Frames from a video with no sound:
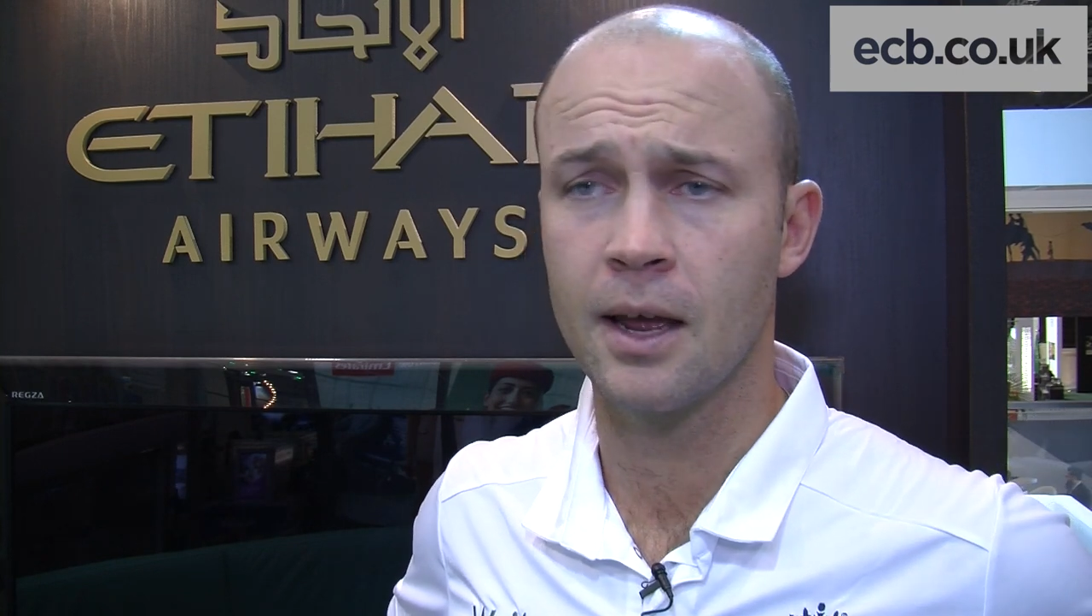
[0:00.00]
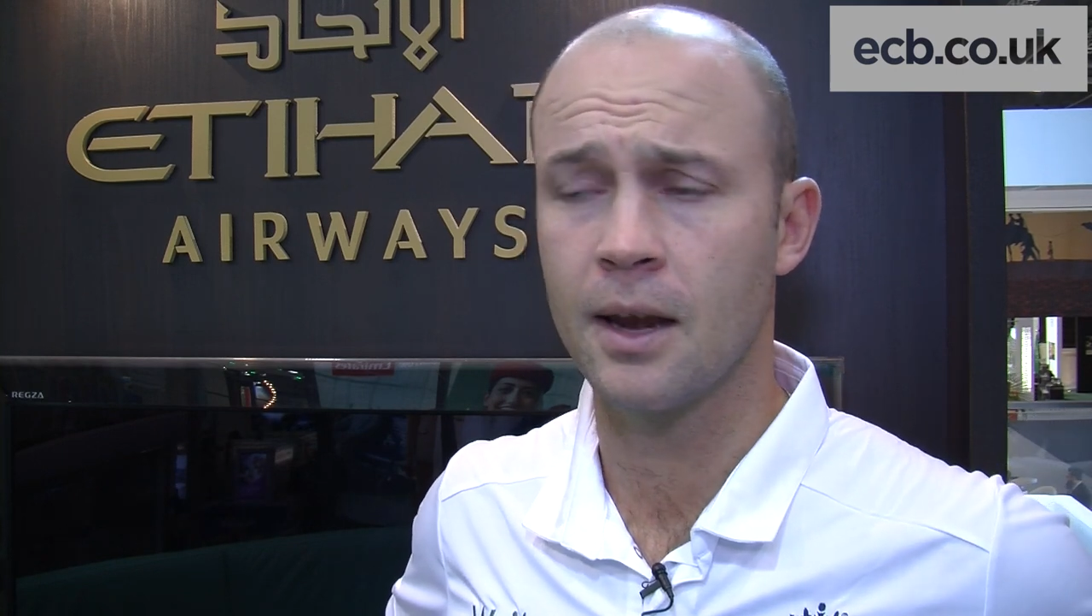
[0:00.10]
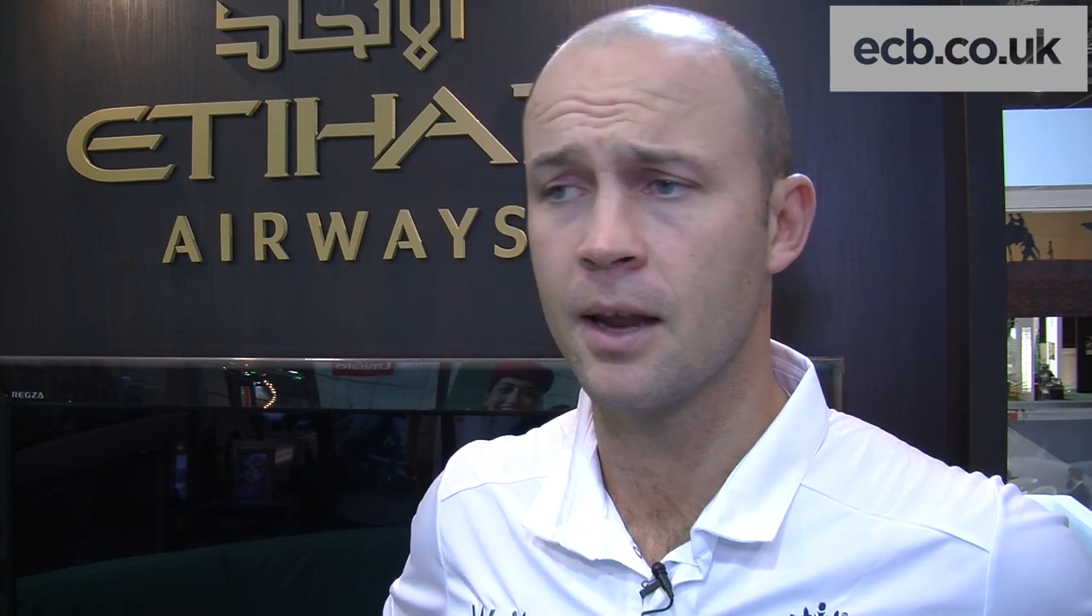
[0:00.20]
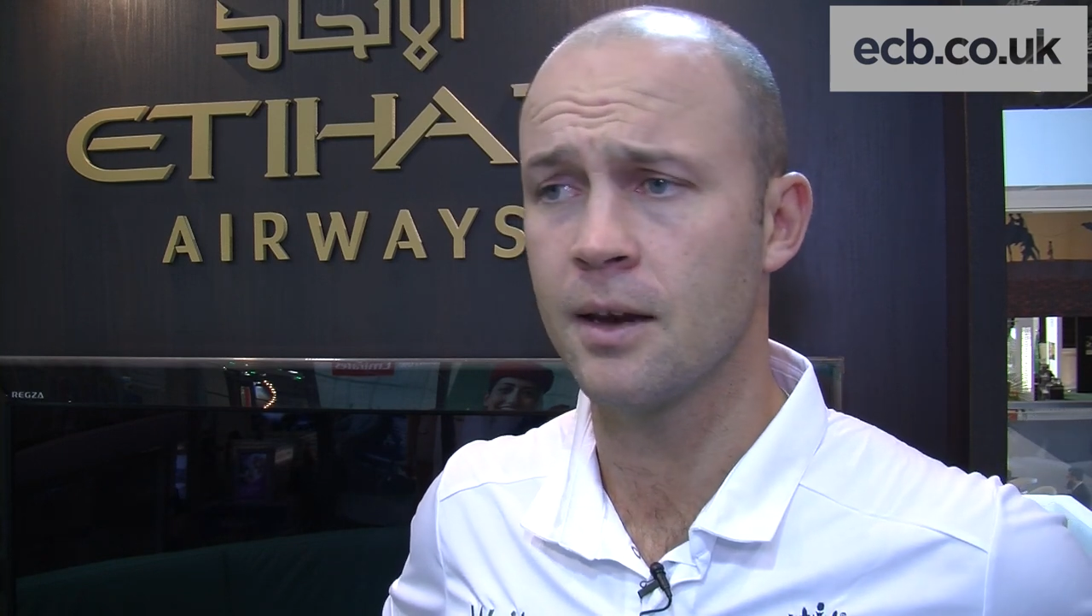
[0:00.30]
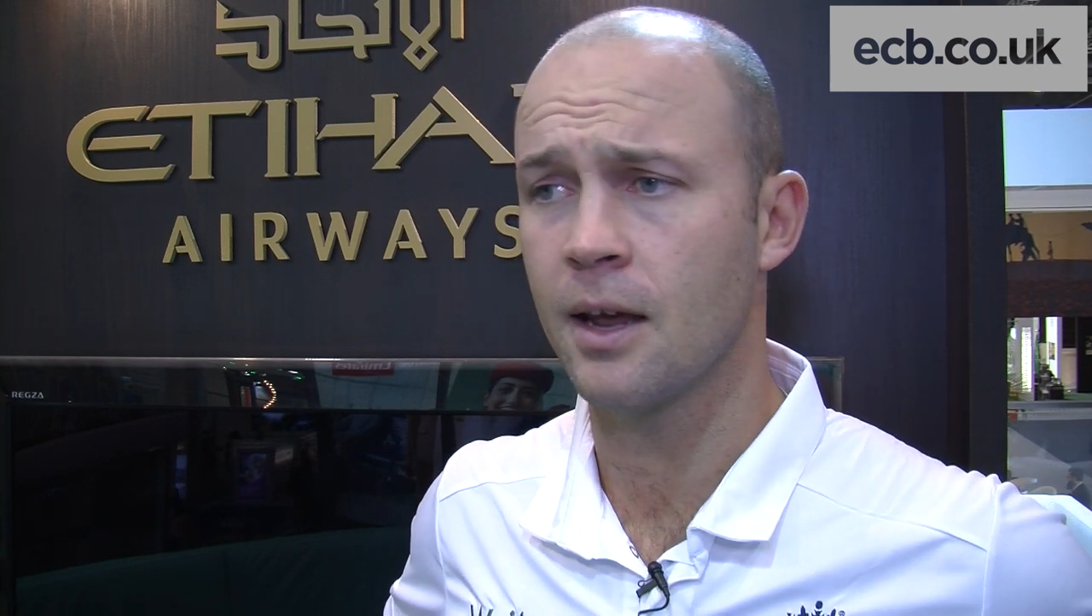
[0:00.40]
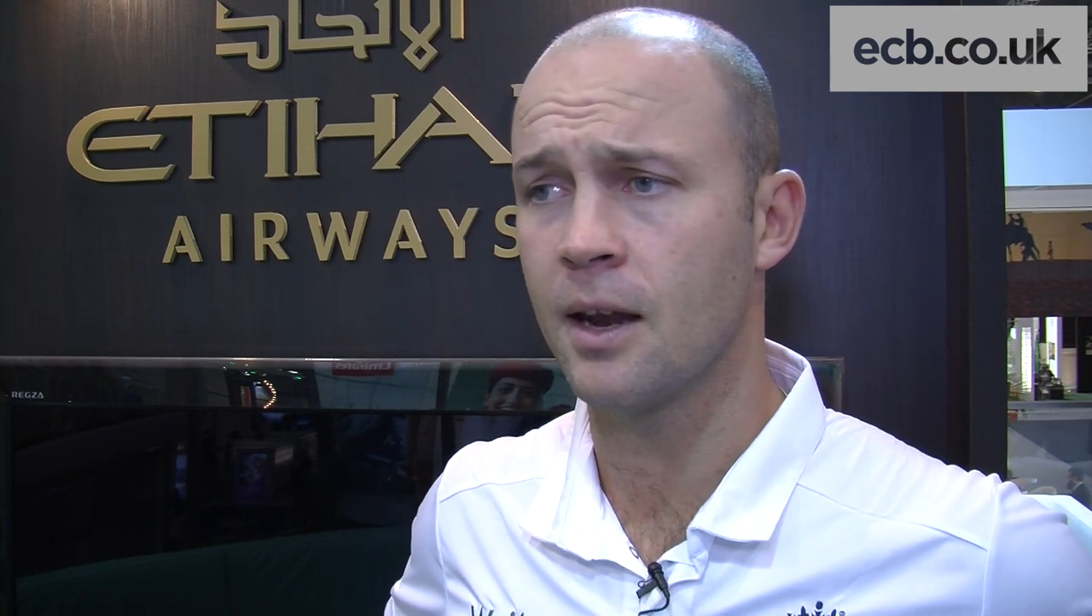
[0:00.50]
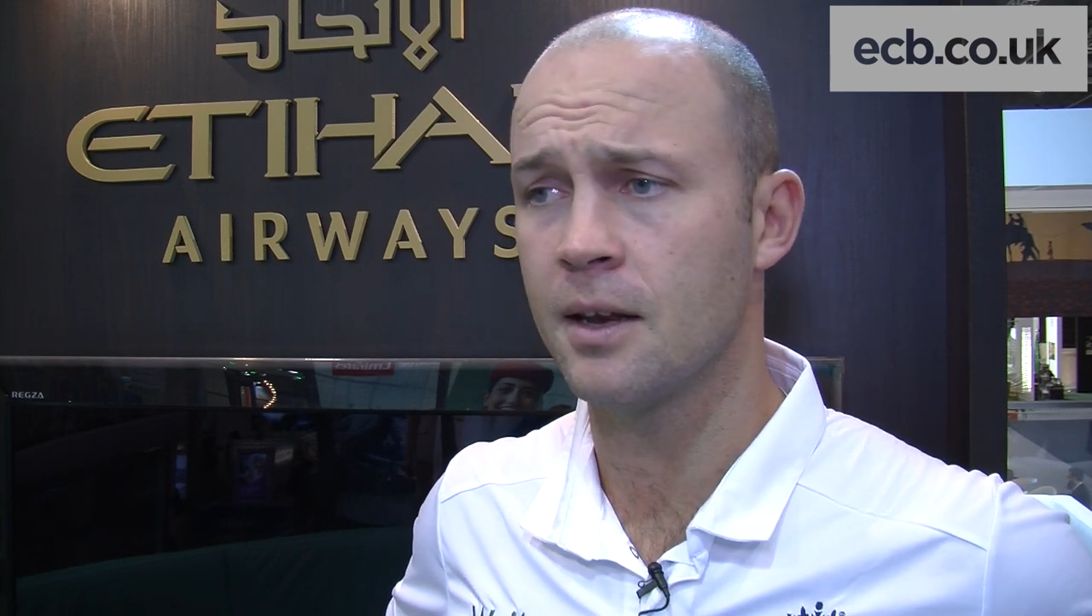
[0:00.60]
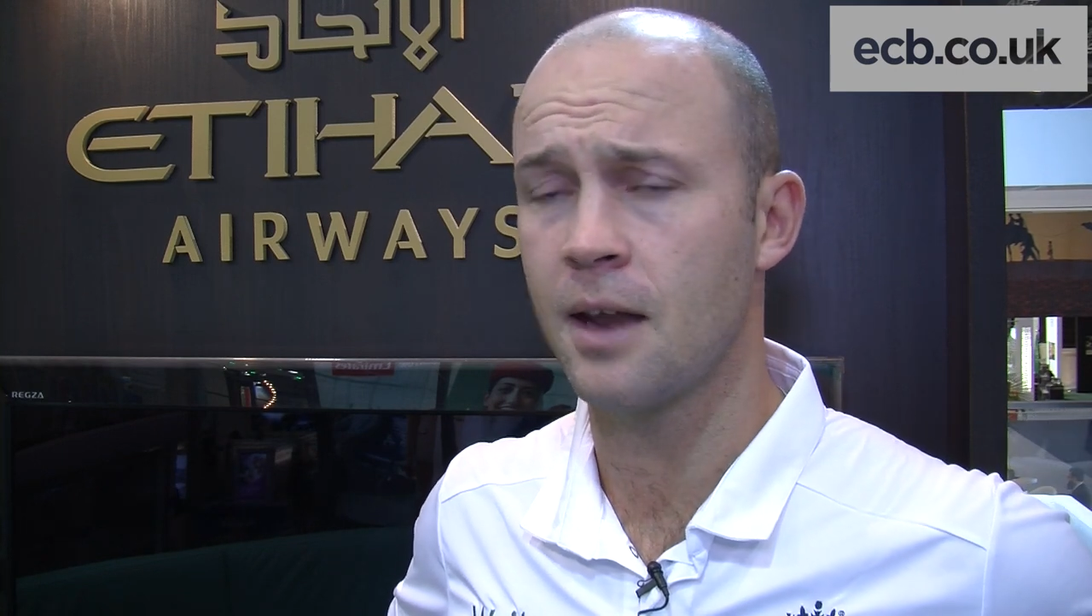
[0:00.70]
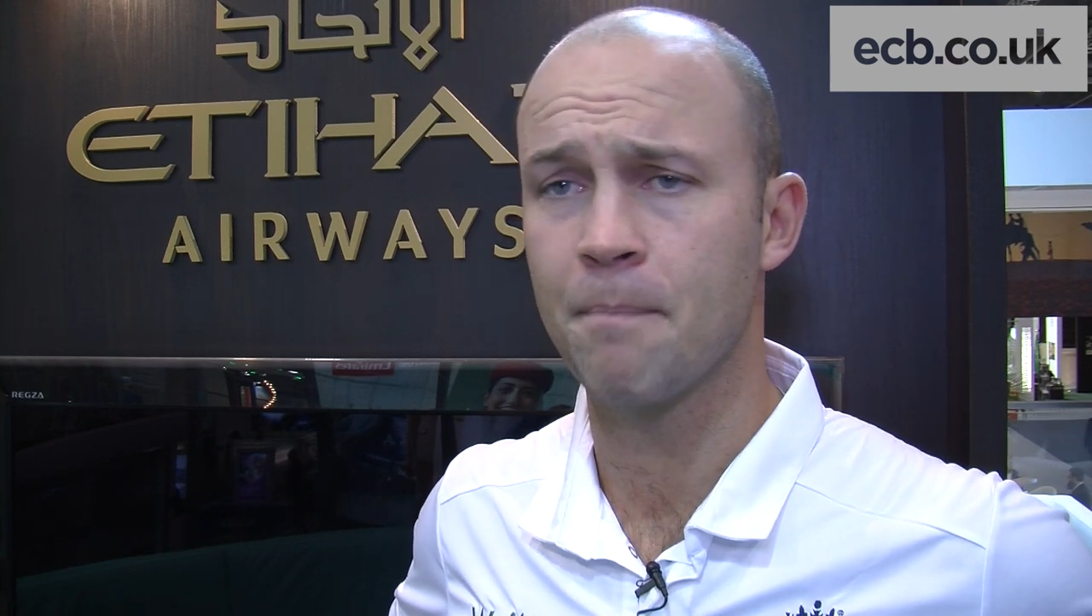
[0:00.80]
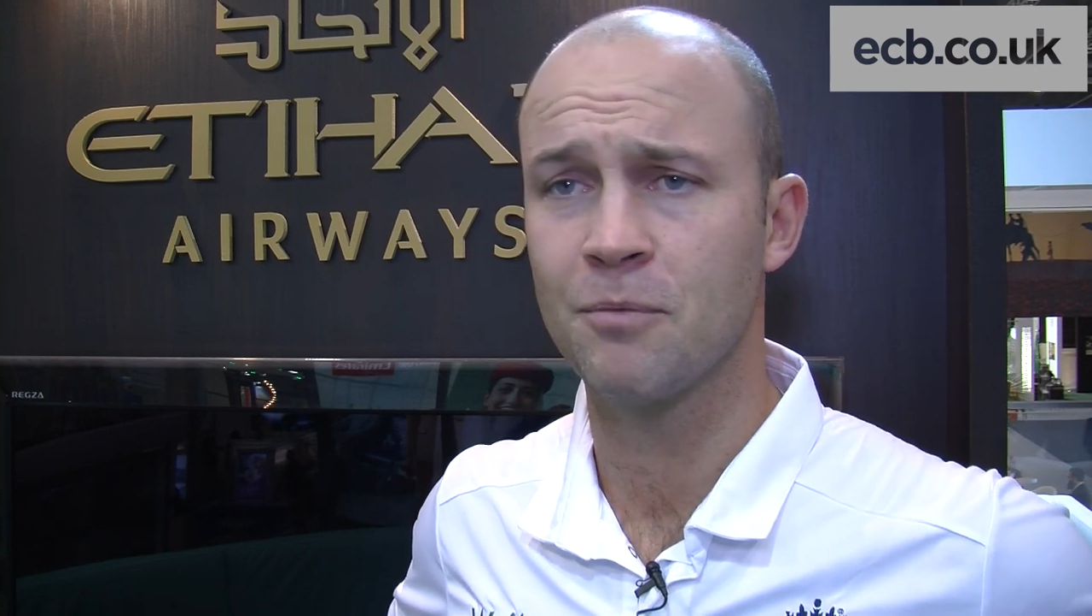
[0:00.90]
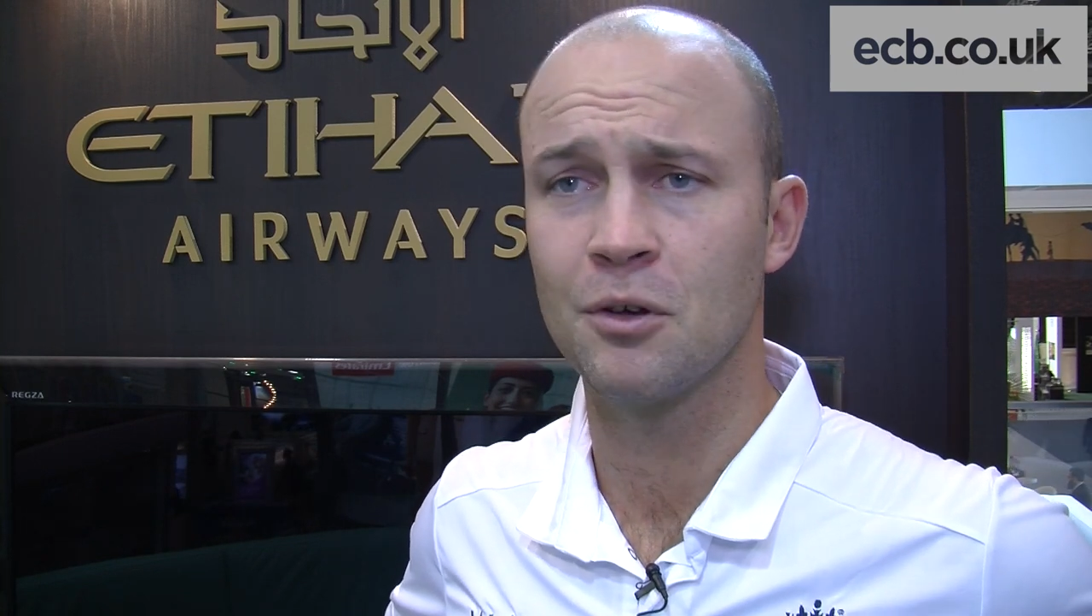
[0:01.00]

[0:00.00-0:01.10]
and, and, and adapt